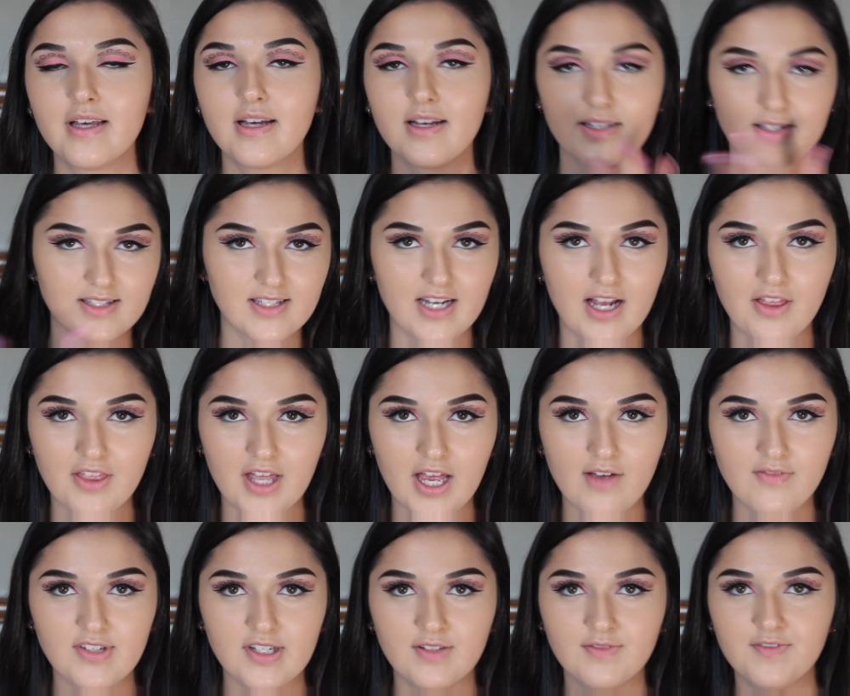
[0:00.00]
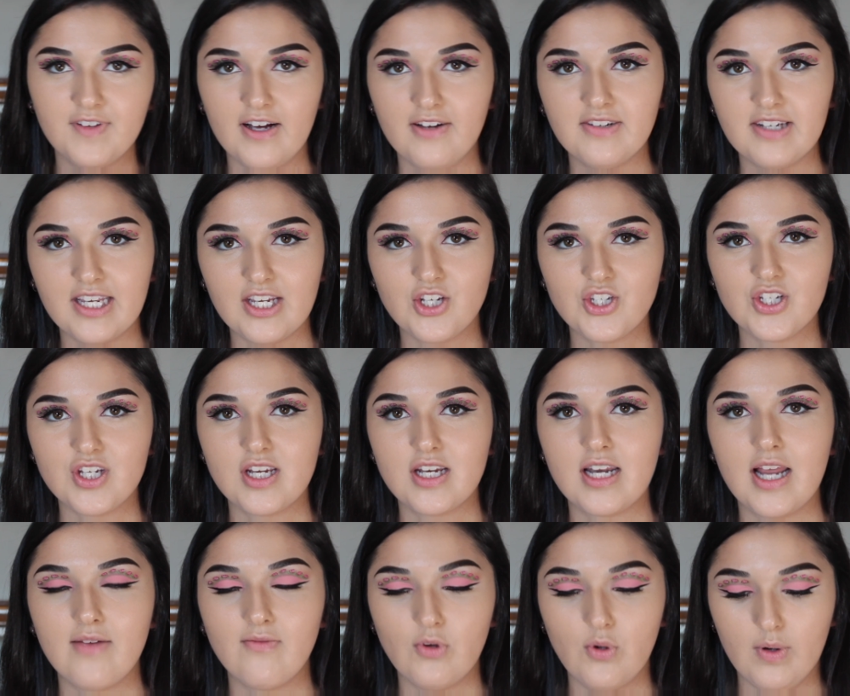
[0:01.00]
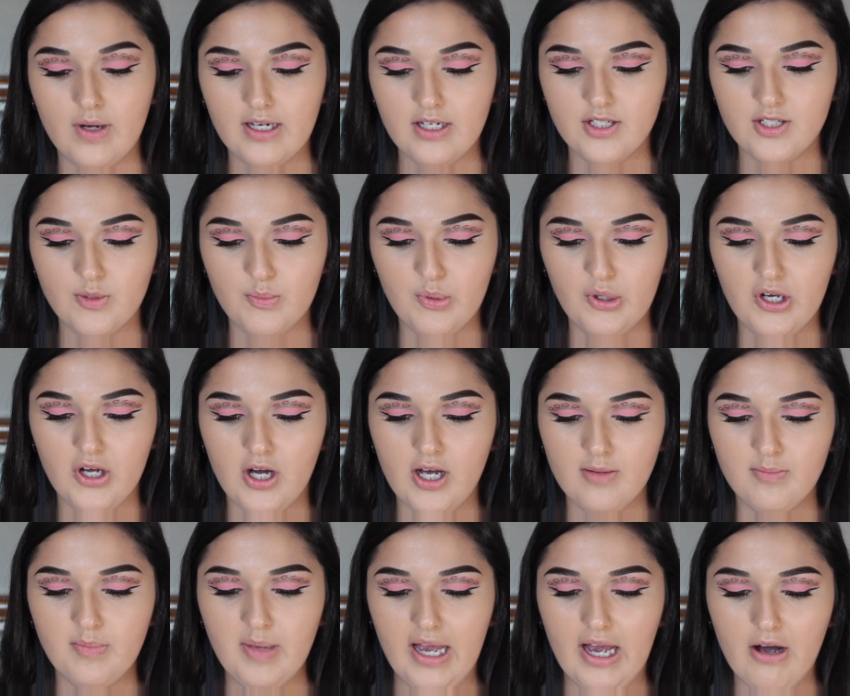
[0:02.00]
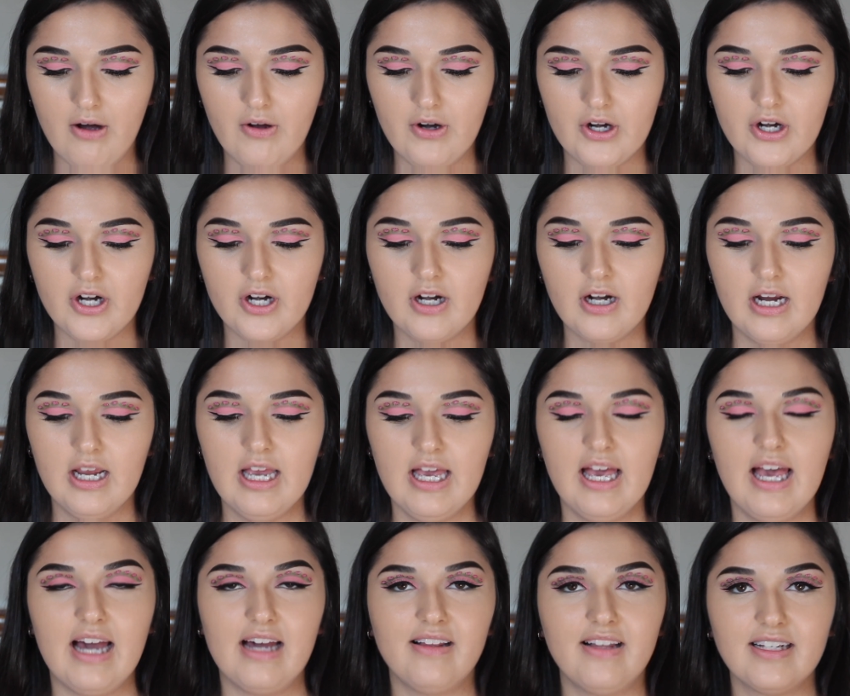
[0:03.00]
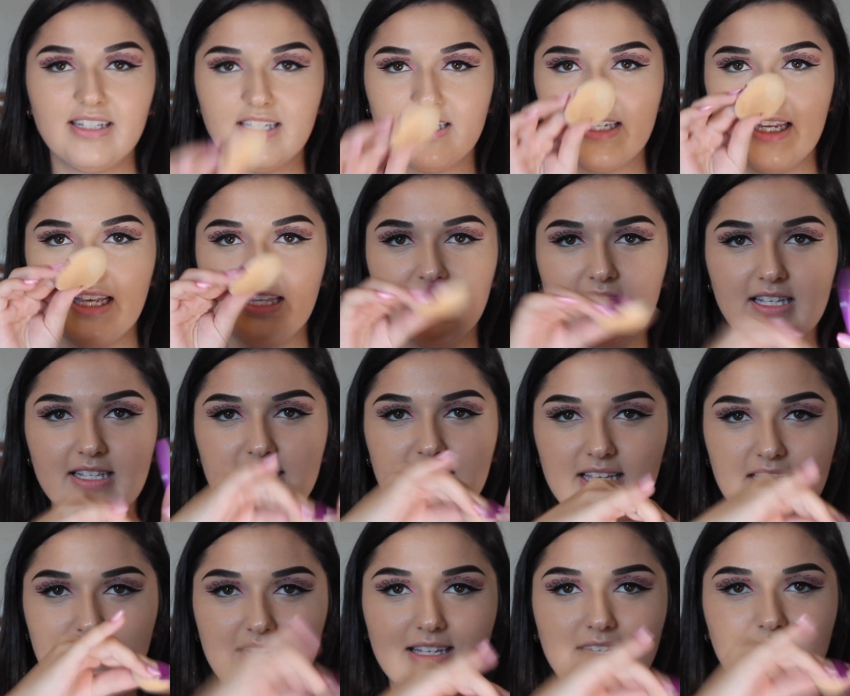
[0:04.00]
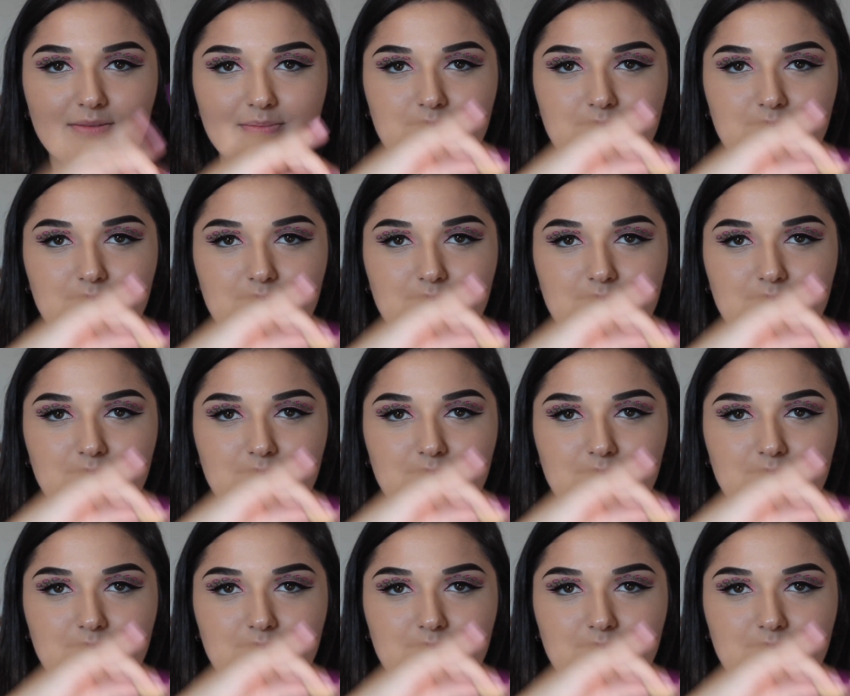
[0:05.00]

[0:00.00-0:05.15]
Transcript: So now that I've done foundation, I'm going to put on powder. I like to take this, like,